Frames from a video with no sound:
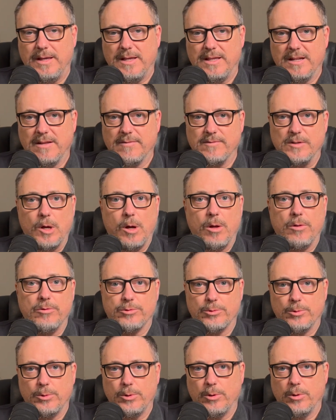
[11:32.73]
And I've gone
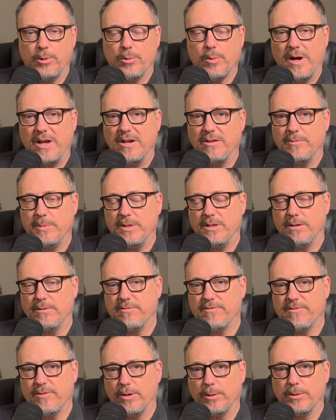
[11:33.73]
through quite a bit of
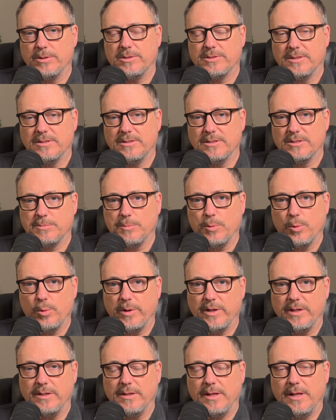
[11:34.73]
folks at this
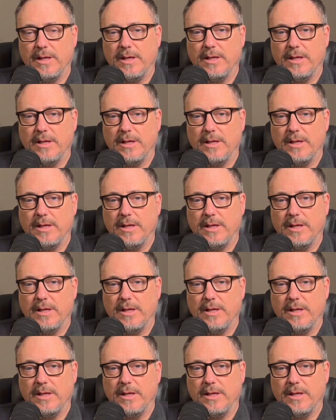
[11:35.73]
point.